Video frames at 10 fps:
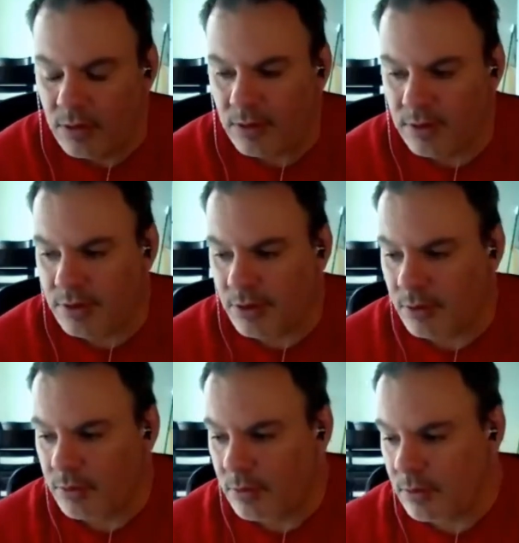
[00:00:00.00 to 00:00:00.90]
And
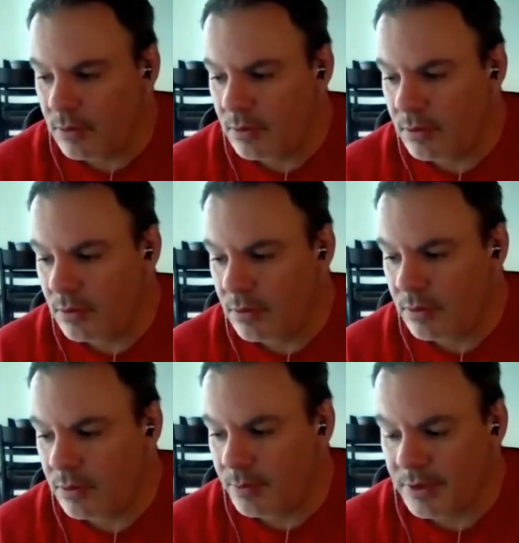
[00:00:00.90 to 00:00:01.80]
so
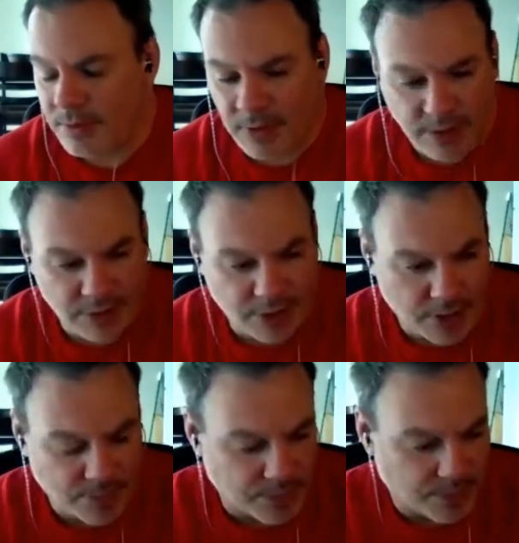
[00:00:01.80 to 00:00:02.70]
the reason why these
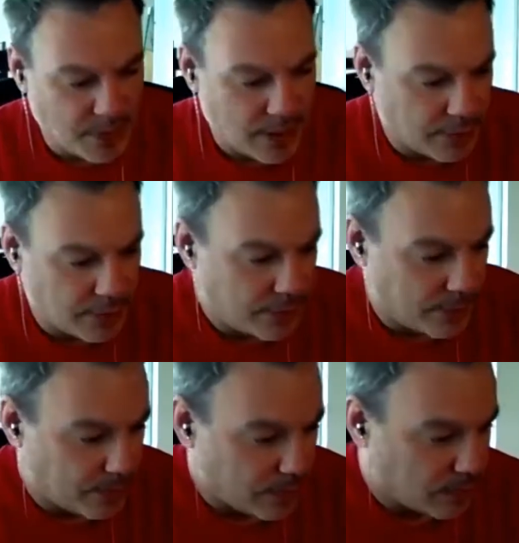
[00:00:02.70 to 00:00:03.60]
chapters matter
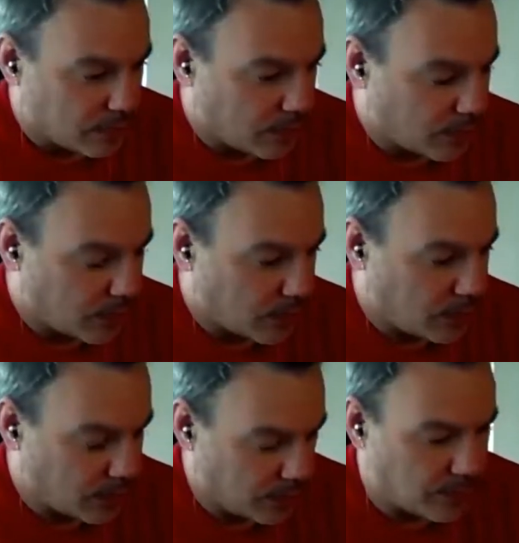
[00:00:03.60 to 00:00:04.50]

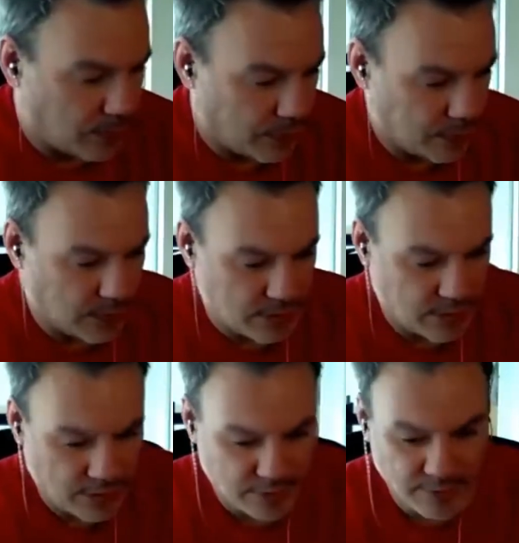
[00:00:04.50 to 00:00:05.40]
in the broader
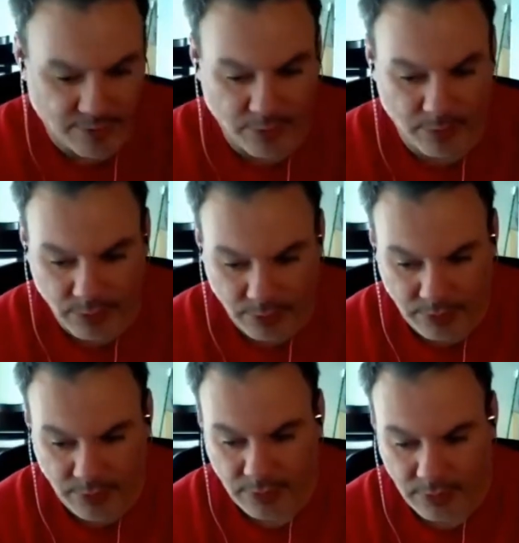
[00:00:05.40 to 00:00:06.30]
context of the
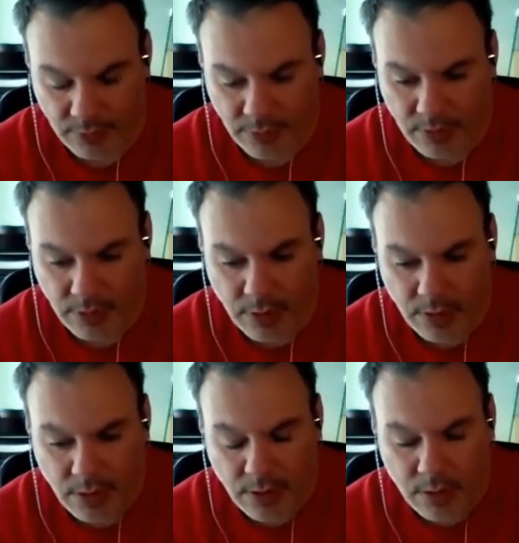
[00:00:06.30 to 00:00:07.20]
book
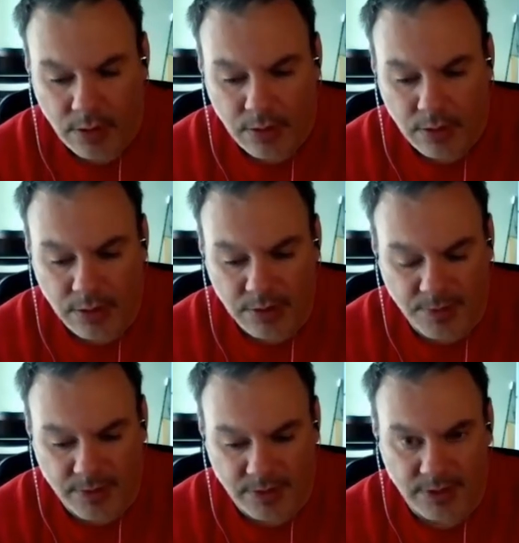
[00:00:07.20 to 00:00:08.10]
is
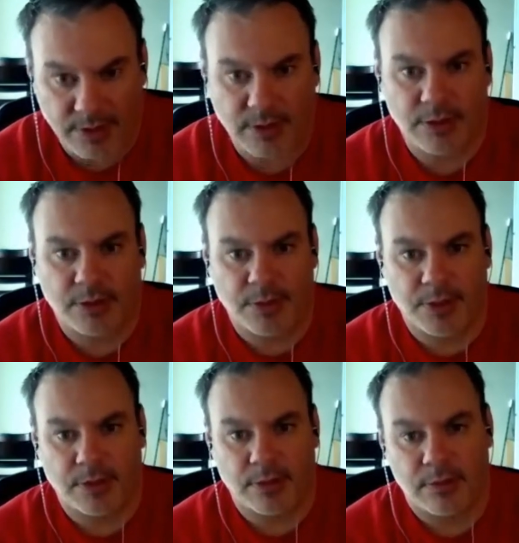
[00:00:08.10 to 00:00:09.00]
because it's
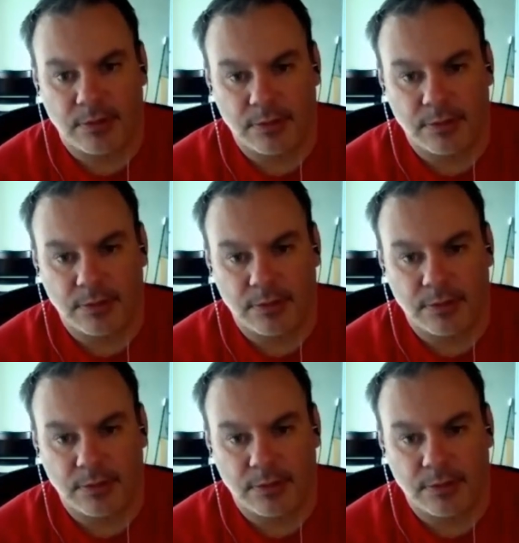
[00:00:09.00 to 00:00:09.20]
Ishmael